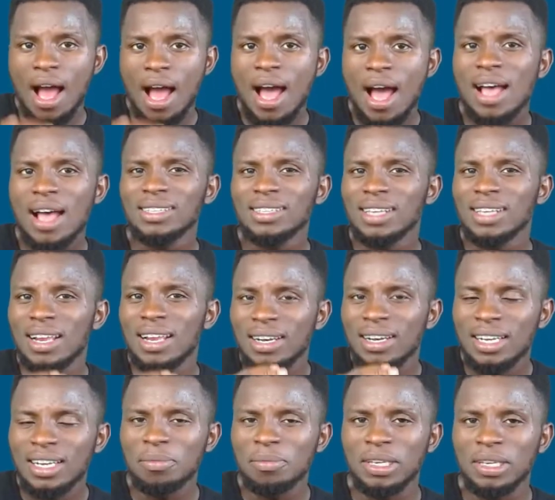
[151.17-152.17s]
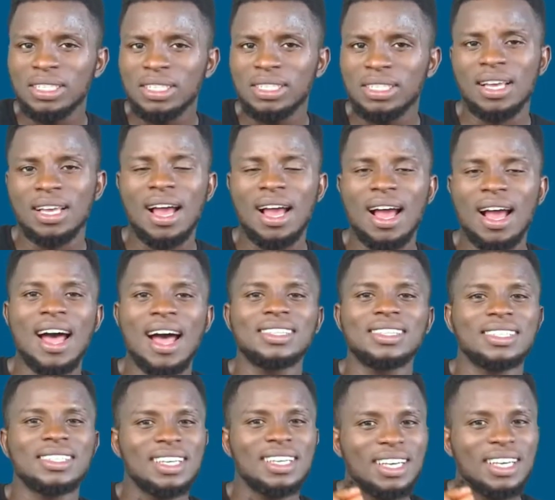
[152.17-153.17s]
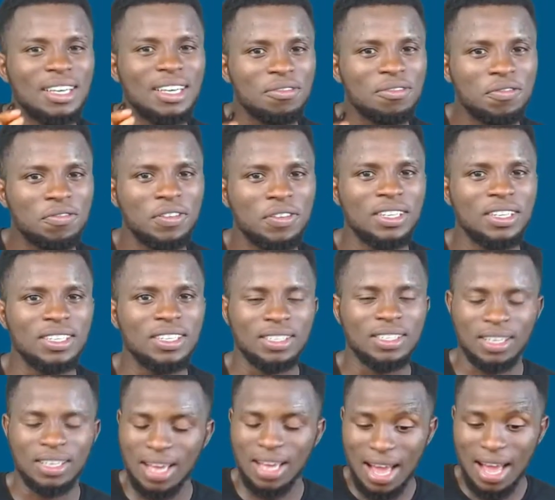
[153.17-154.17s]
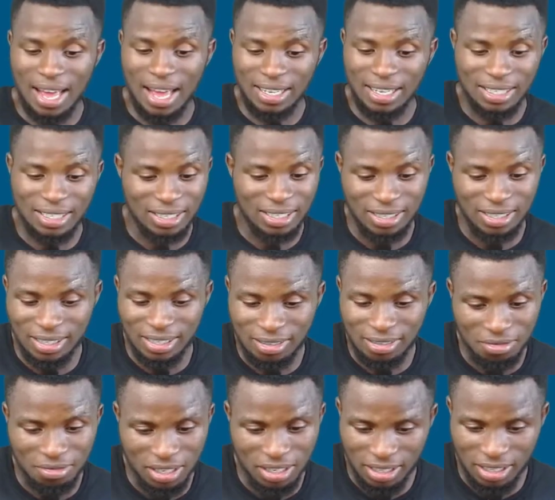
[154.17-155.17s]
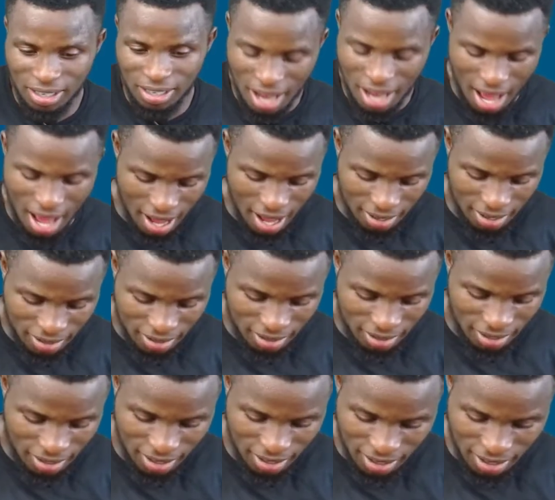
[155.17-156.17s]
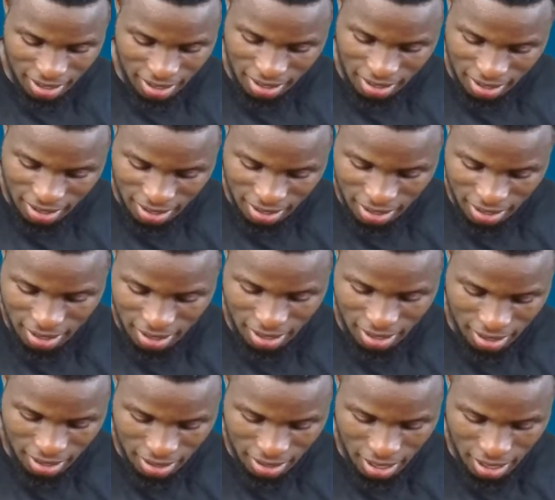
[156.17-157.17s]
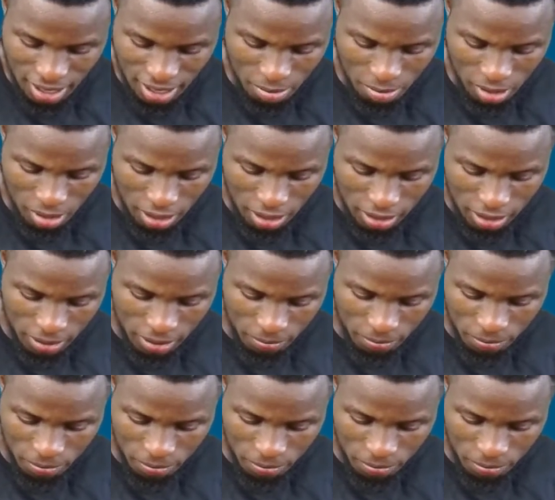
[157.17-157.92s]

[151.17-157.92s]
has limits at infinity, and it is written as the limit